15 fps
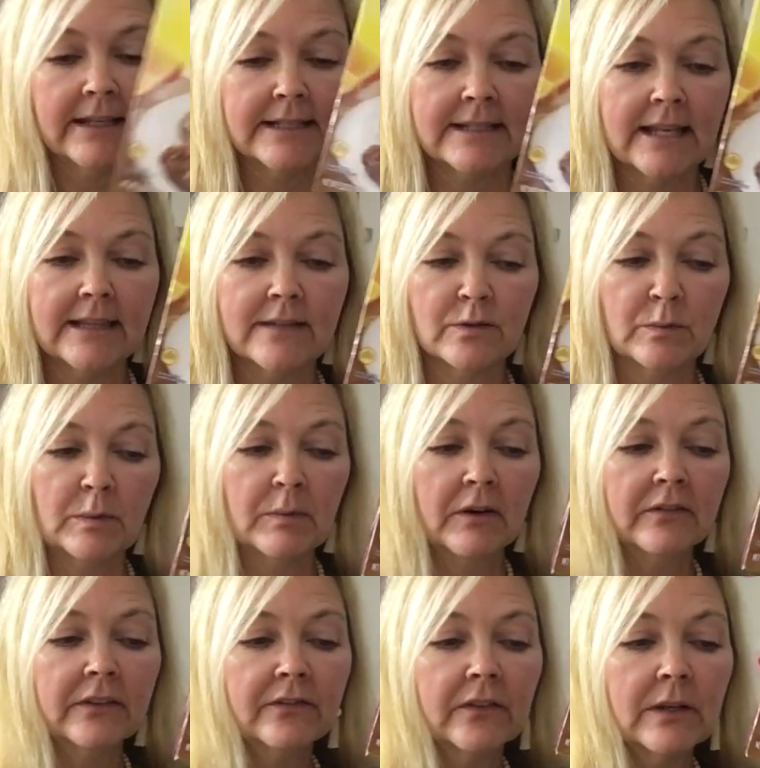I said, these would be
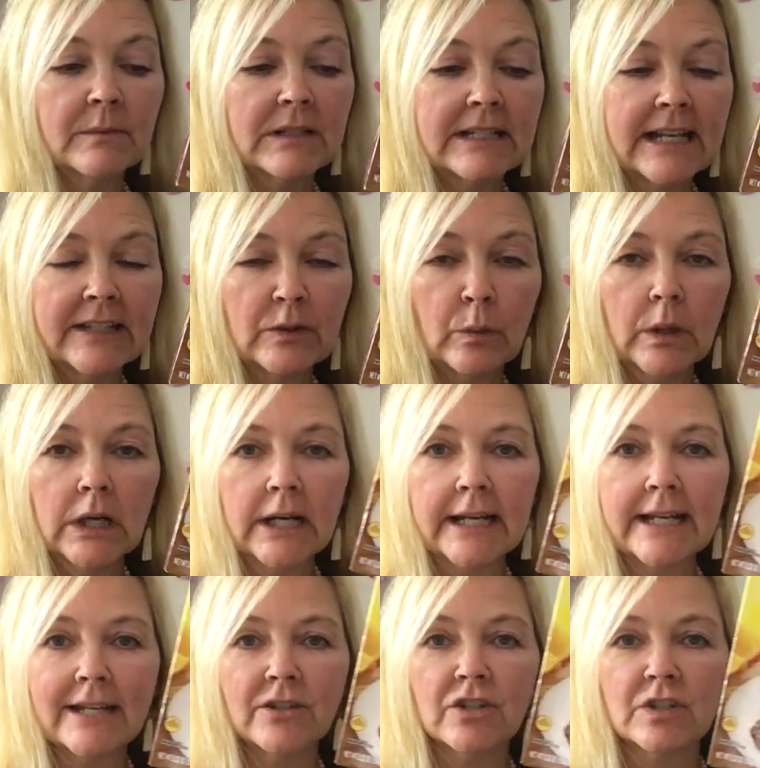perfect for him to take to work.
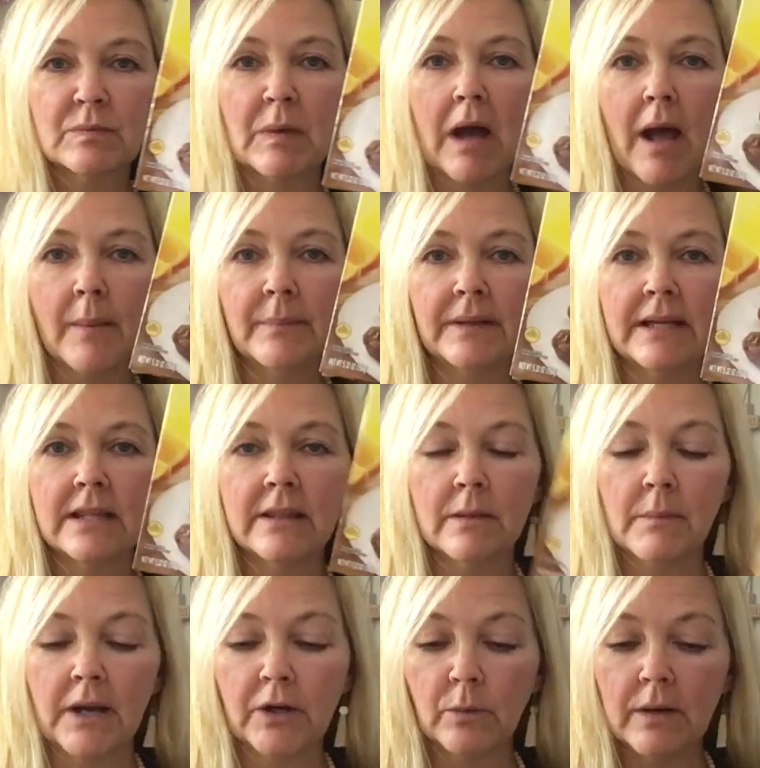He can just pop in the
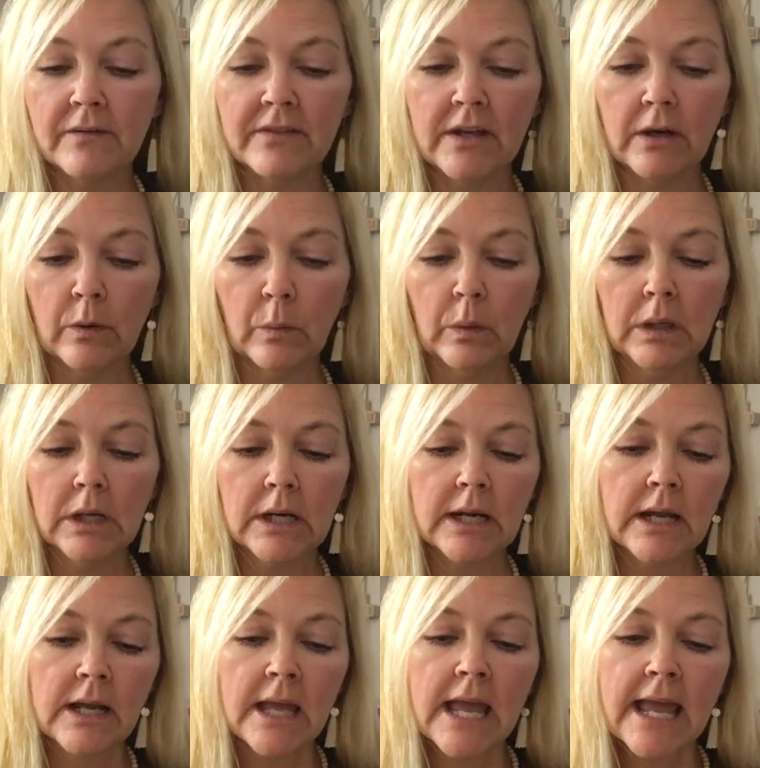microwave there at work.
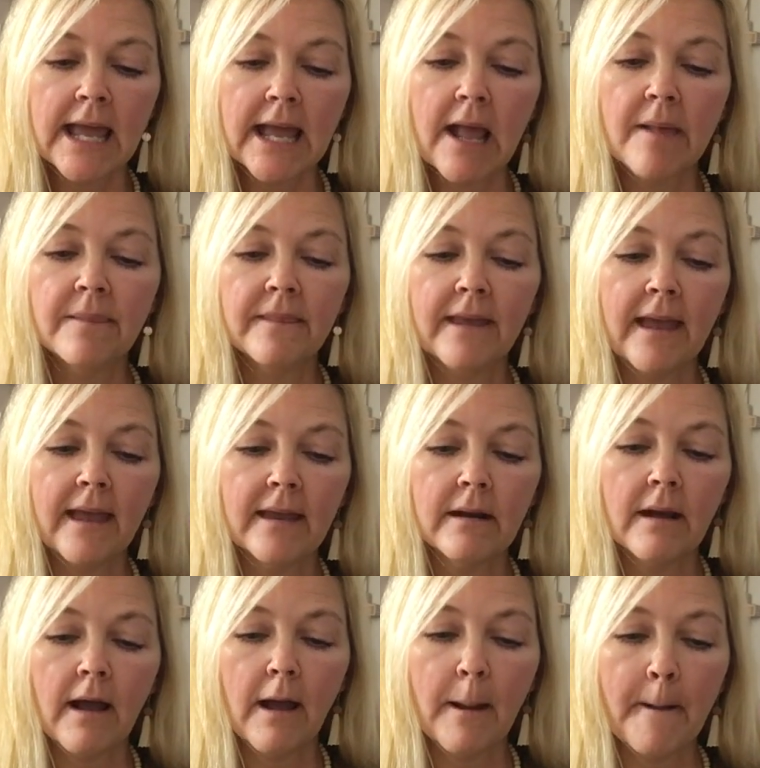And then
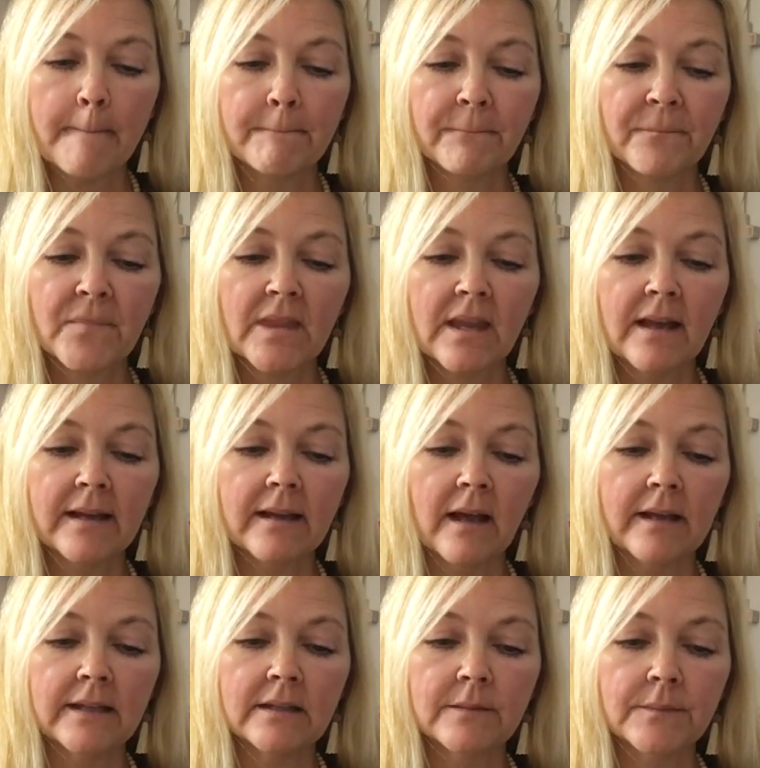um, I got
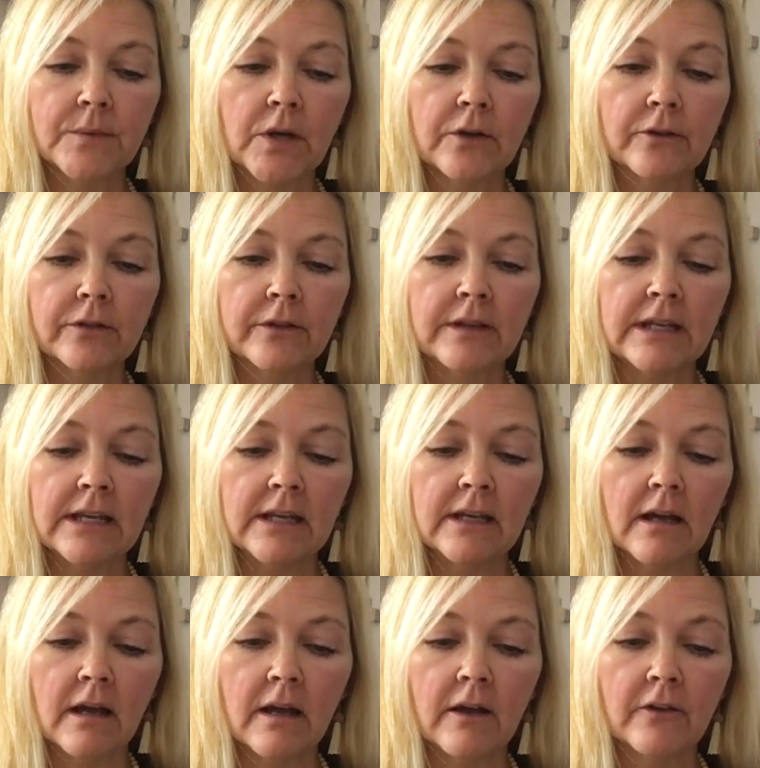him the
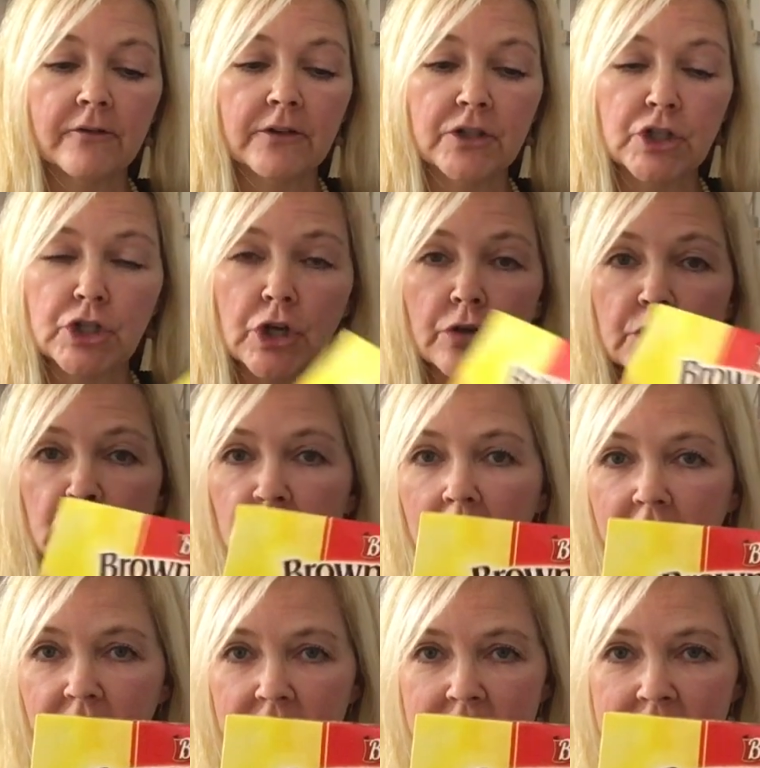uh, French toast
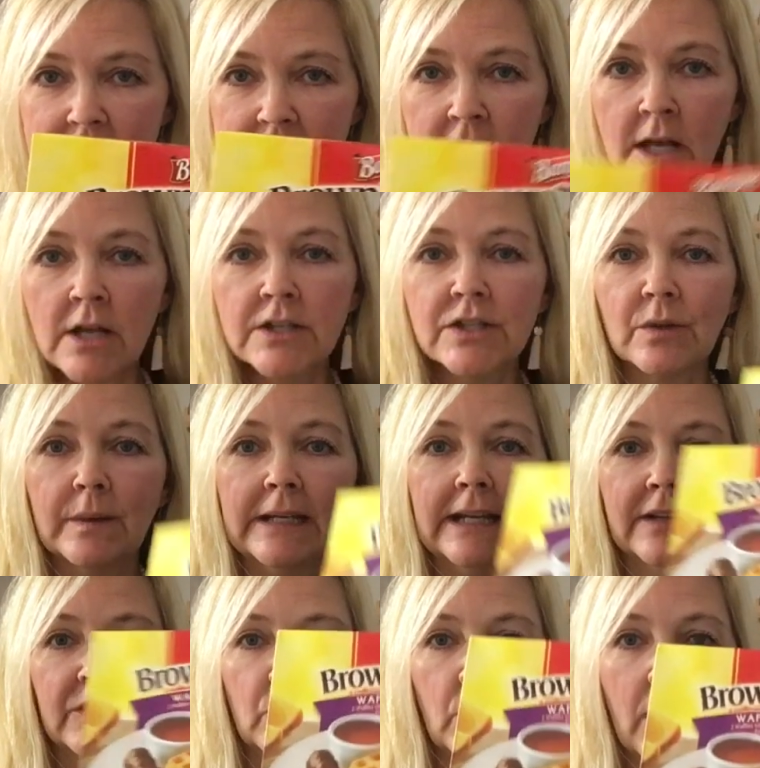breakfast so he
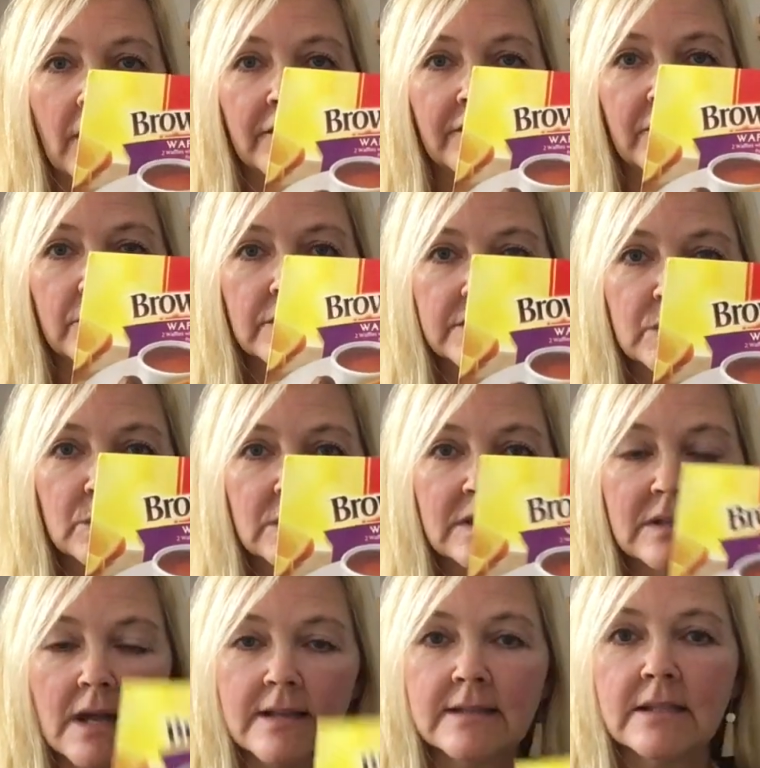got the waffles with
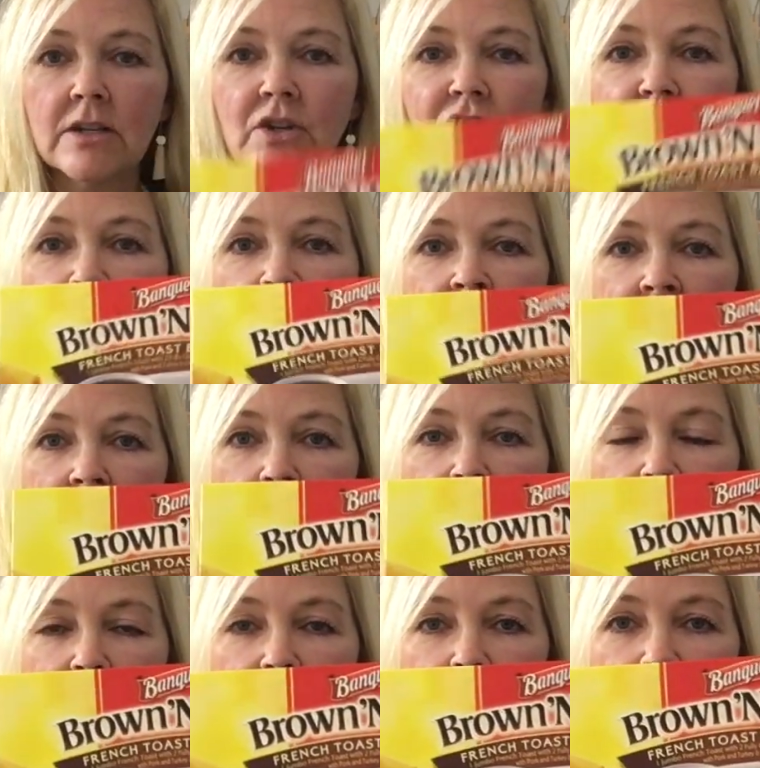sausage. I
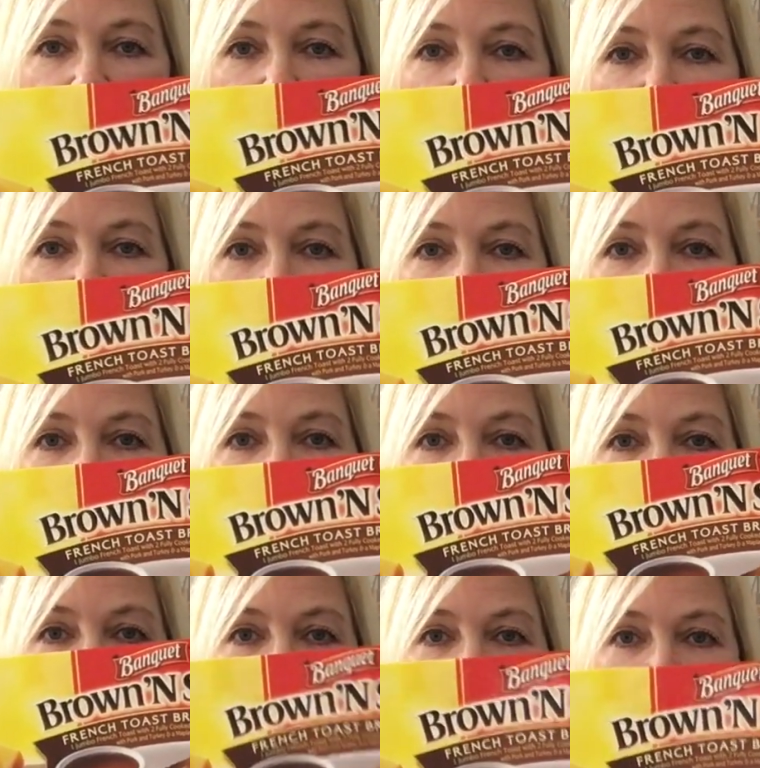got him the uh,
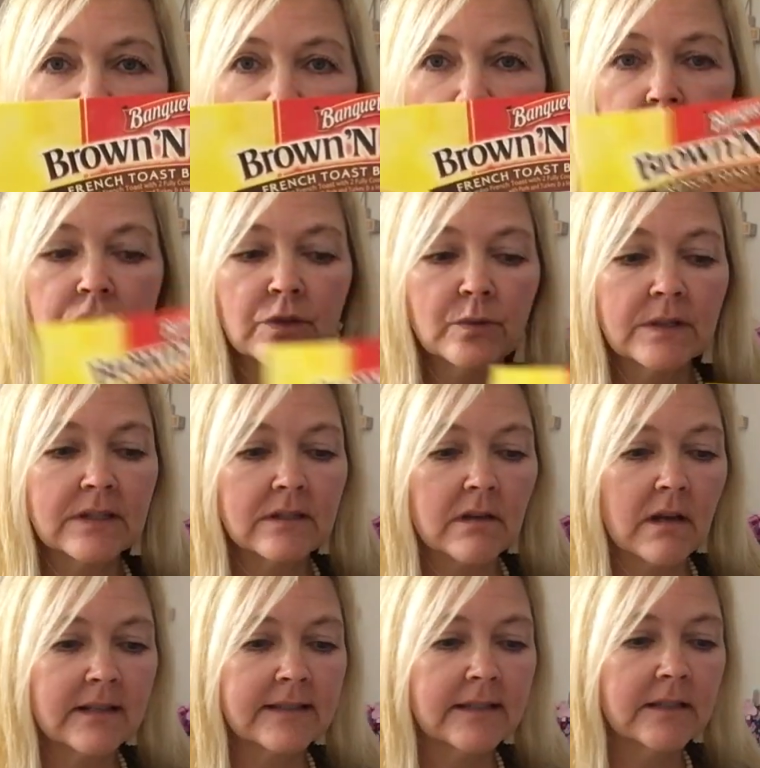French toast with
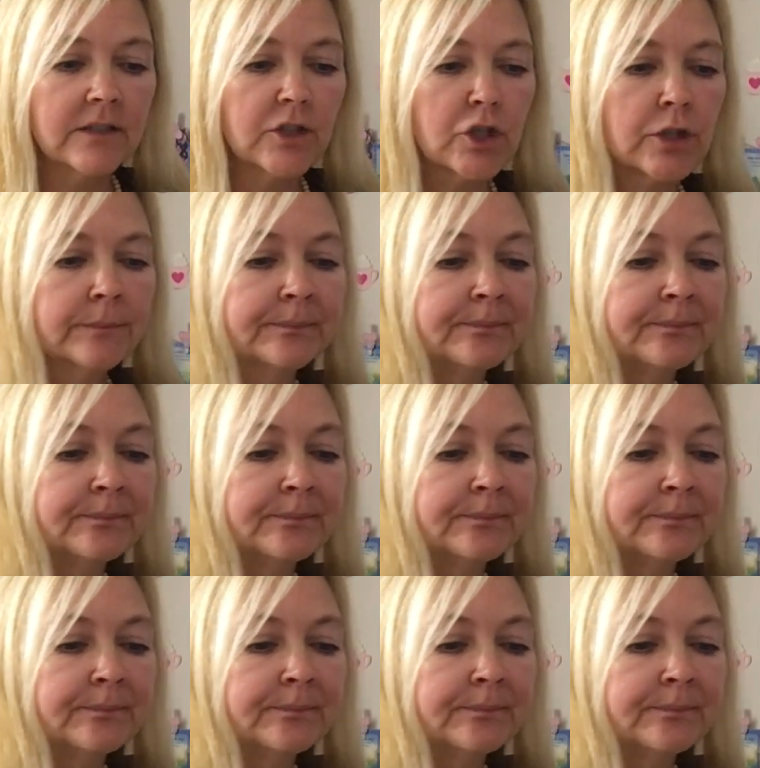sausage.